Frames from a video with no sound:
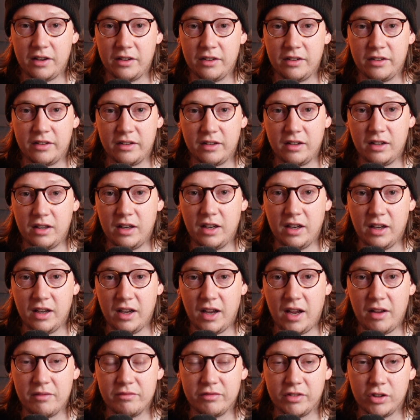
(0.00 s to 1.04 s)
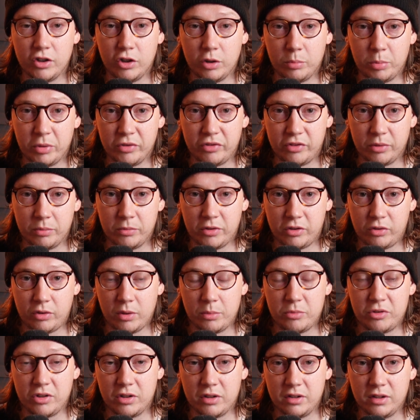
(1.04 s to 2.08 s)
and an envelope of
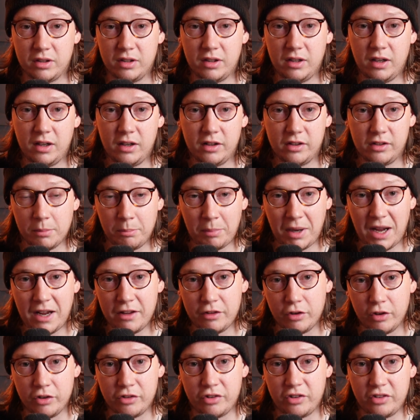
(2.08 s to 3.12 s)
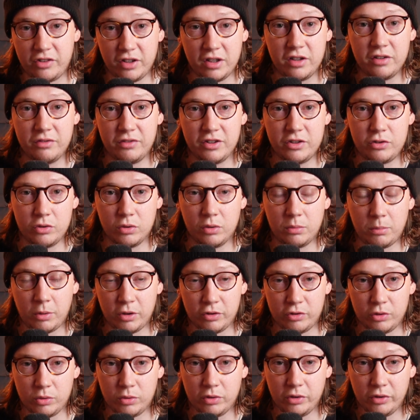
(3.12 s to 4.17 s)
some description. You can buy those as
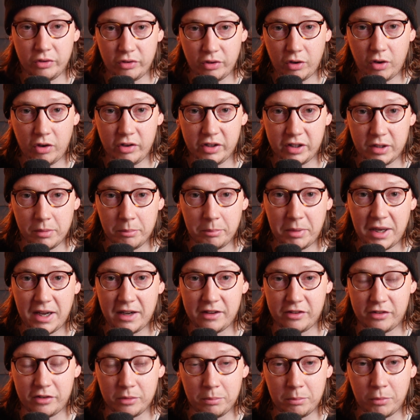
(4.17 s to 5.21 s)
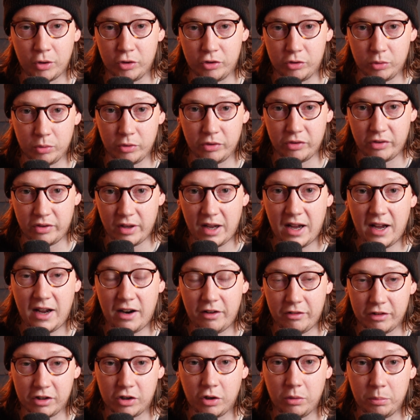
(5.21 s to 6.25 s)
individual modules, or you can buy some modules
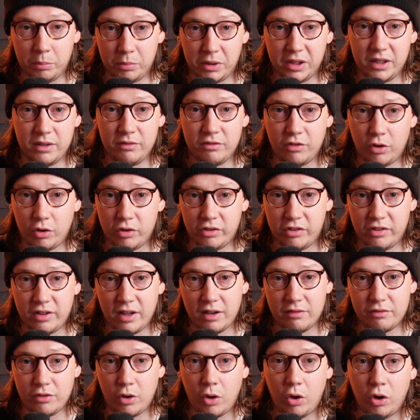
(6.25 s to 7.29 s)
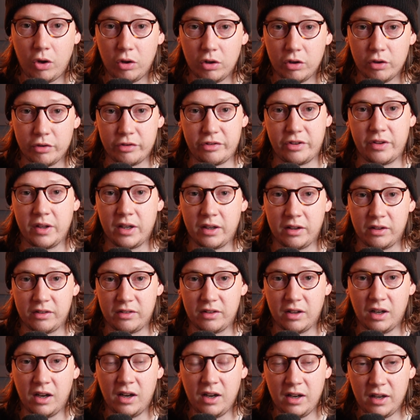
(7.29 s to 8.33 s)
that are a complete voice. They have all those
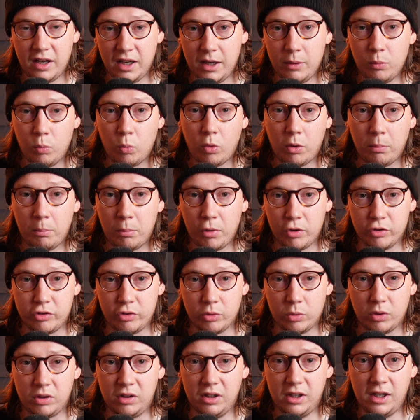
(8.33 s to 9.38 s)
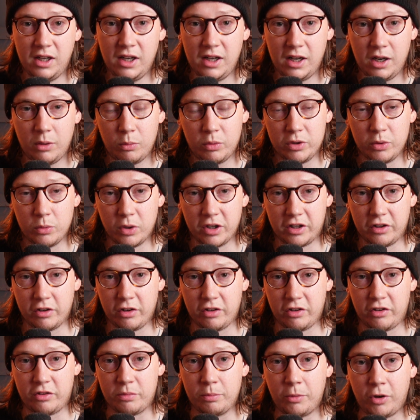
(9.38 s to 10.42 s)
things in one module. When you're
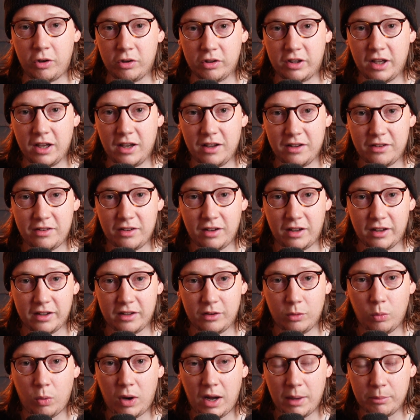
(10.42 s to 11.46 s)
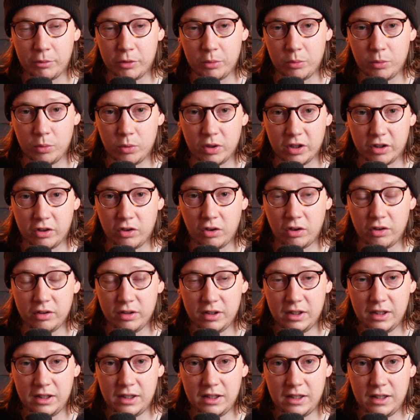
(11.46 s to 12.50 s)
working on a small case like what I'm going to be
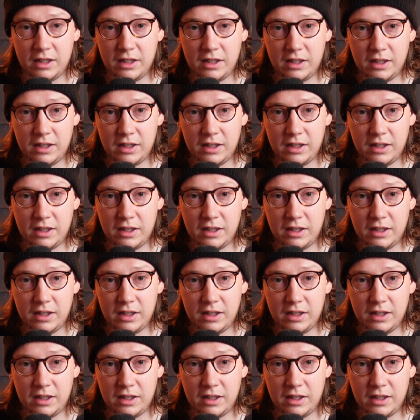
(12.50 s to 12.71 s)
working on,